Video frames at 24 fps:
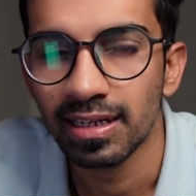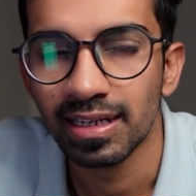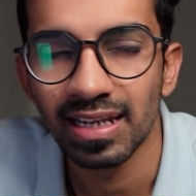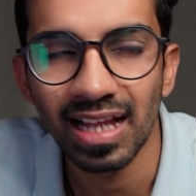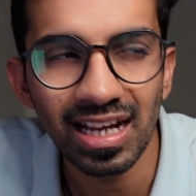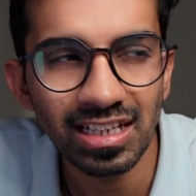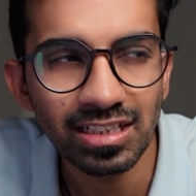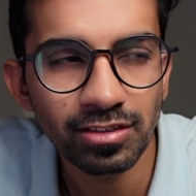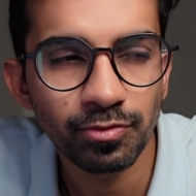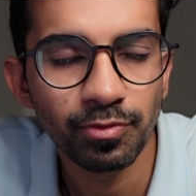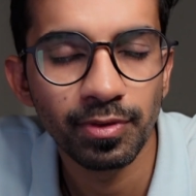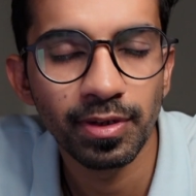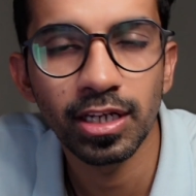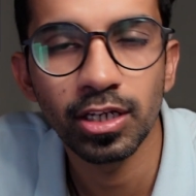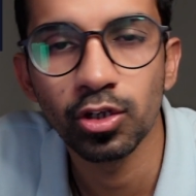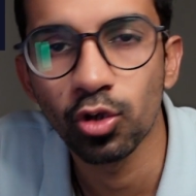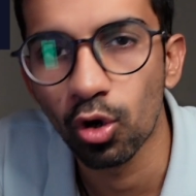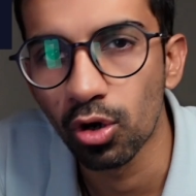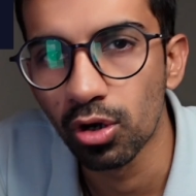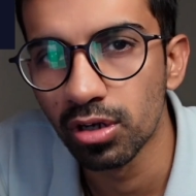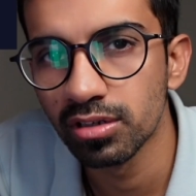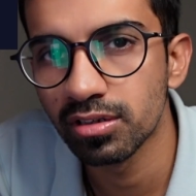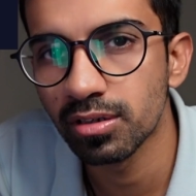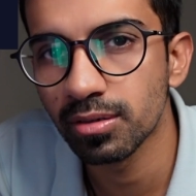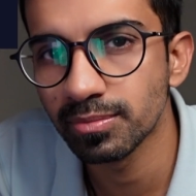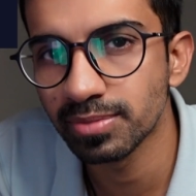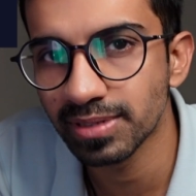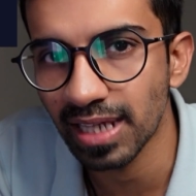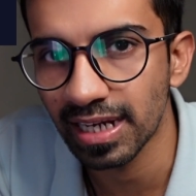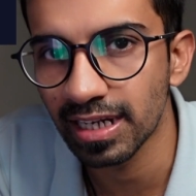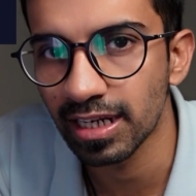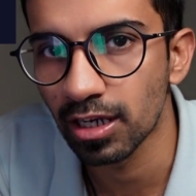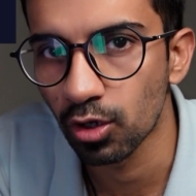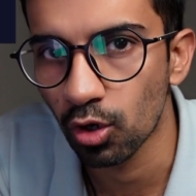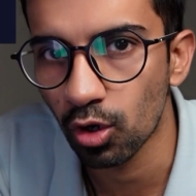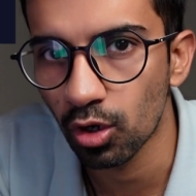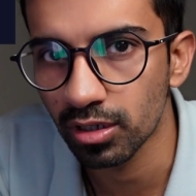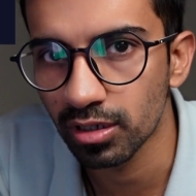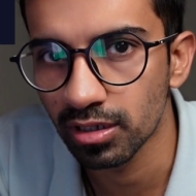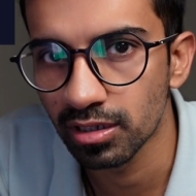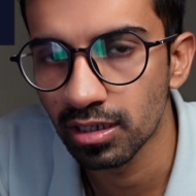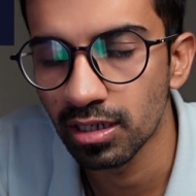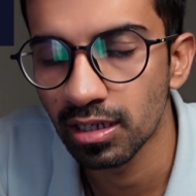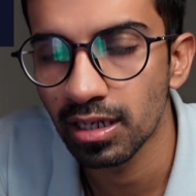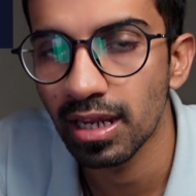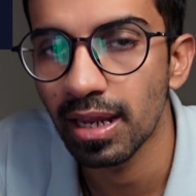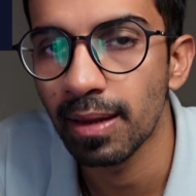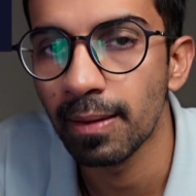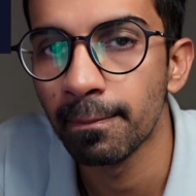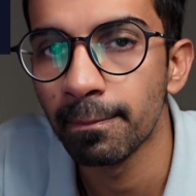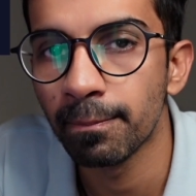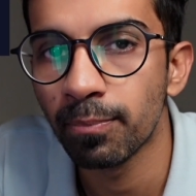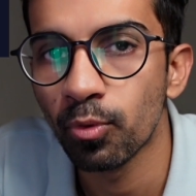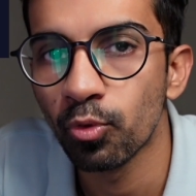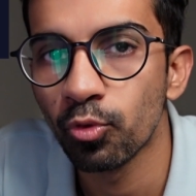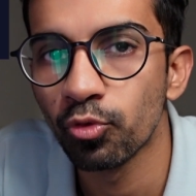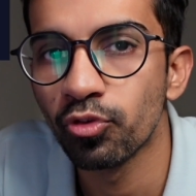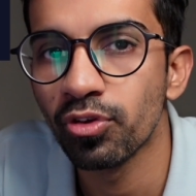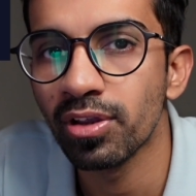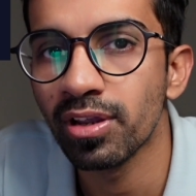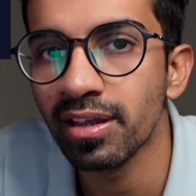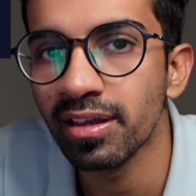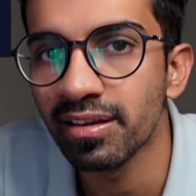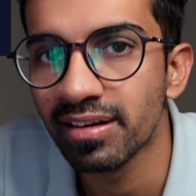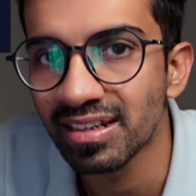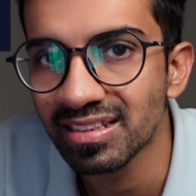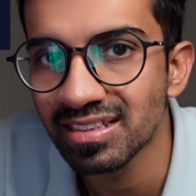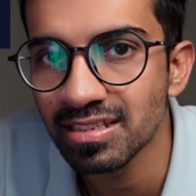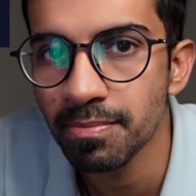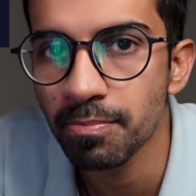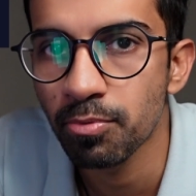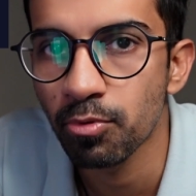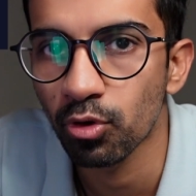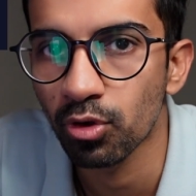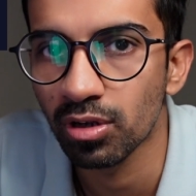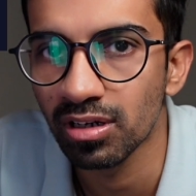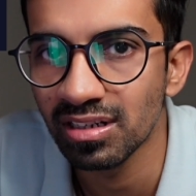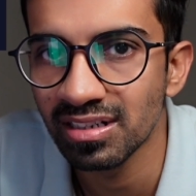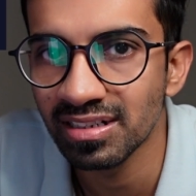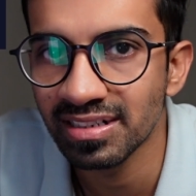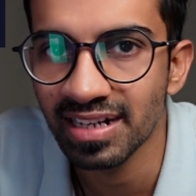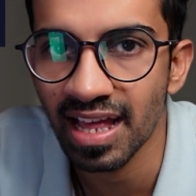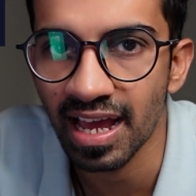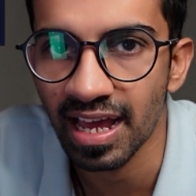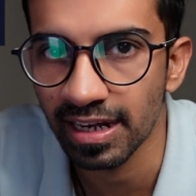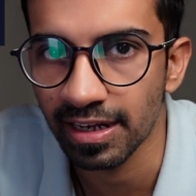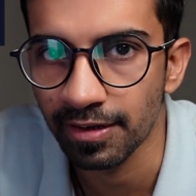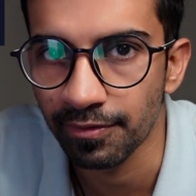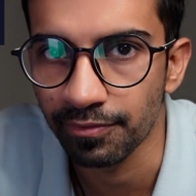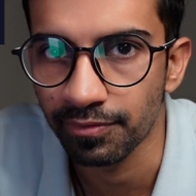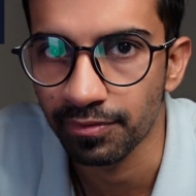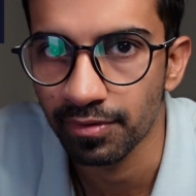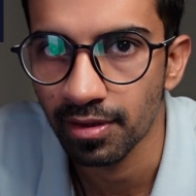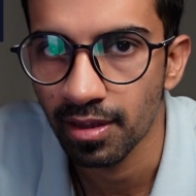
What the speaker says: Last week, Donald Trump signed an order imposing reciprocal tariffs.